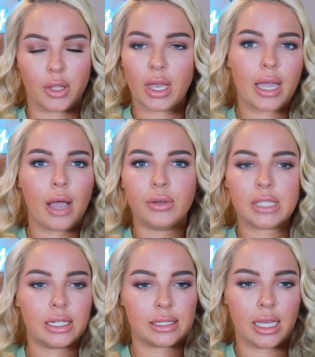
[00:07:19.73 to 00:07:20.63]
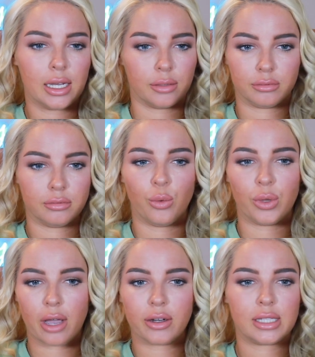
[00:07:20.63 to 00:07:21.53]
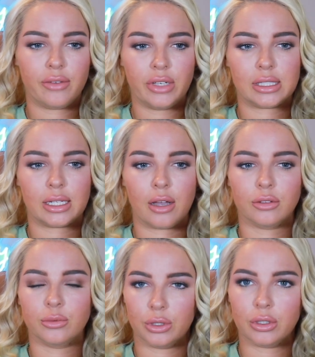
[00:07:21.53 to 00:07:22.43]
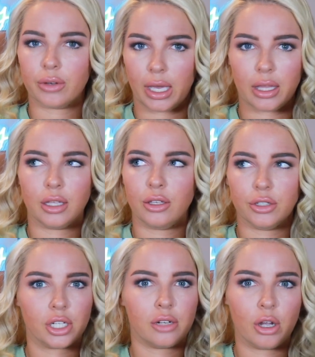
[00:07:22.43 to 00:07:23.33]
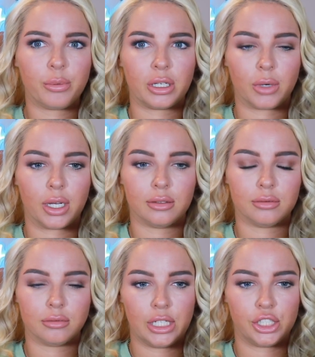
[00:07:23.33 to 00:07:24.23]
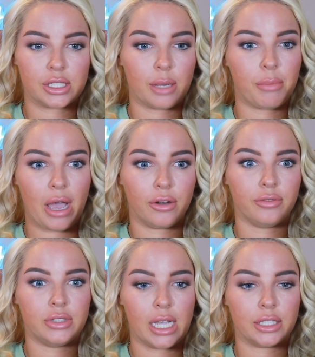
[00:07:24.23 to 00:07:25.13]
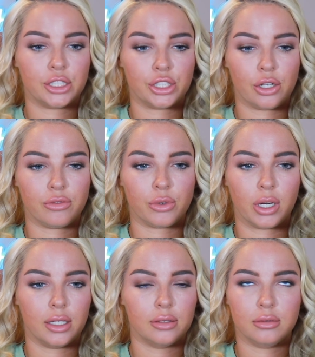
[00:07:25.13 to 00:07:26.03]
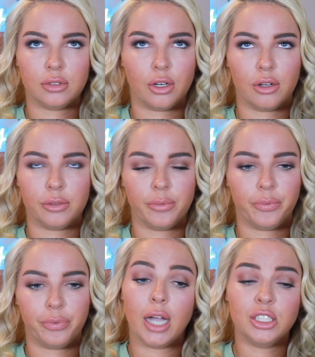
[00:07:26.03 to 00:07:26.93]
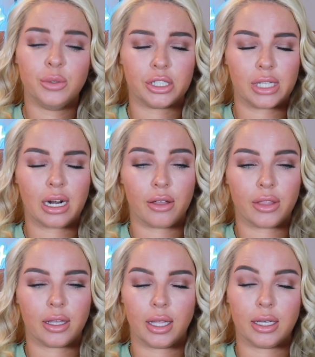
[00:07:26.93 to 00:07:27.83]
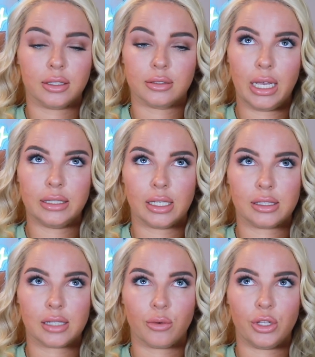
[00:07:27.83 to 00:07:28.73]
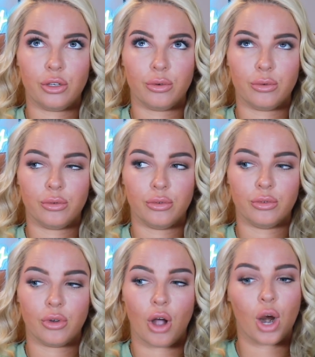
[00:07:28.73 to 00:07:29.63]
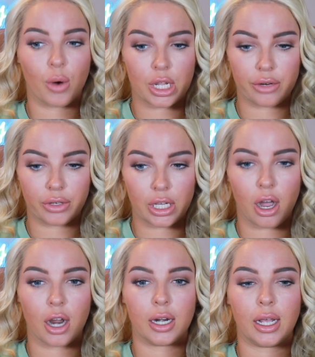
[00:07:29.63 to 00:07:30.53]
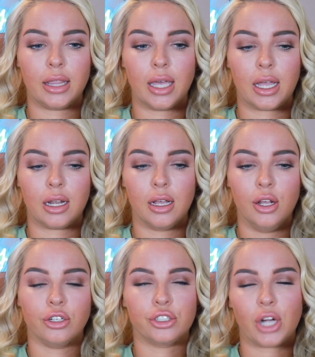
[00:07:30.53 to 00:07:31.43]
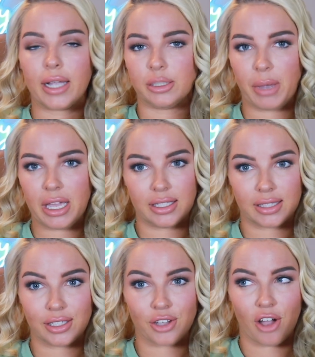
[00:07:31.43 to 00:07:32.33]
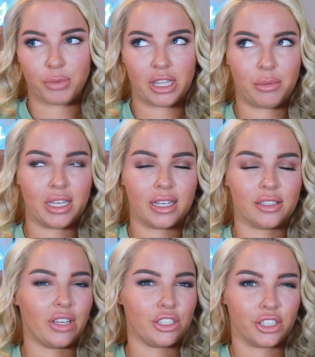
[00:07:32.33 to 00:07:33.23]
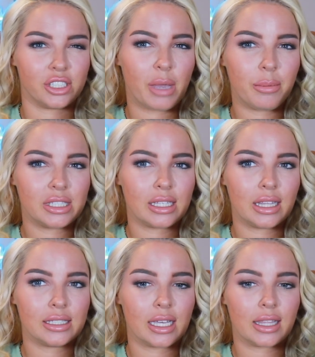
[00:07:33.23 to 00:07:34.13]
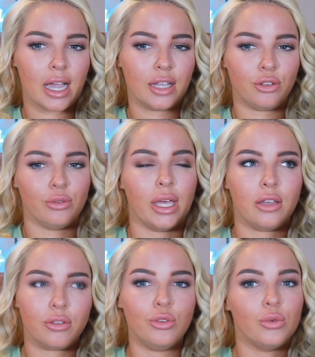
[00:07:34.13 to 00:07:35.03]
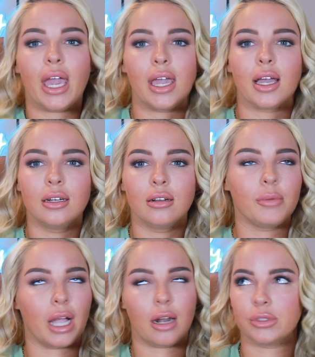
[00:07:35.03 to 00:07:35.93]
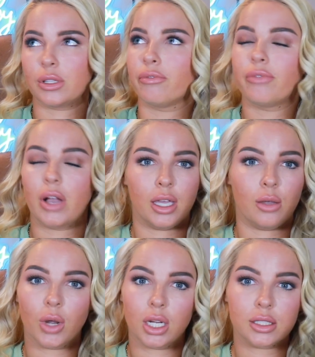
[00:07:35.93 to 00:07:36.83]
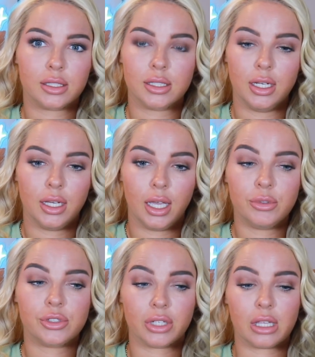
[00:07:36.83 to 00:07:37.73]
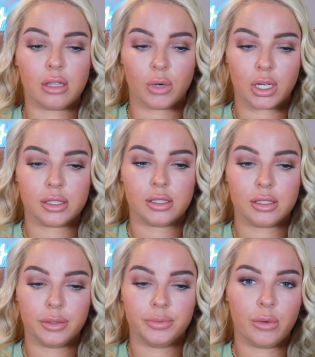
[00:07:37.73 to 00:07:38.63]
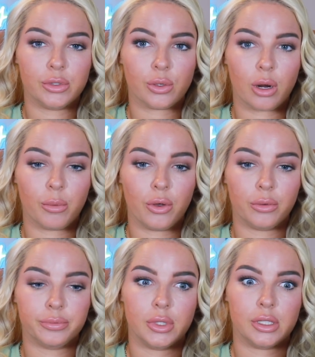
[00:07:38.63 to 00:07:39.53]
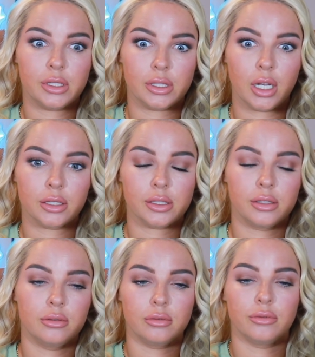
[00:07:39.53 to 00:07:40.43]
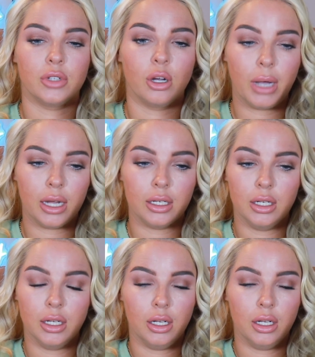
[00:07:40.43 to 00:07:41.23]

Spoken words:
Like, how is that a scam without a savings account? Well, okay, you should have opened one, and just a mound of debt to show for it, girl. I do understand how that, like, it does suck when you are working really hard and then you're trying to pay these things off, but then because of interest payments and things like that, you can't. Oh my God, it was the fucking worst. It was really the worst. It was horrible. Sucked real bad.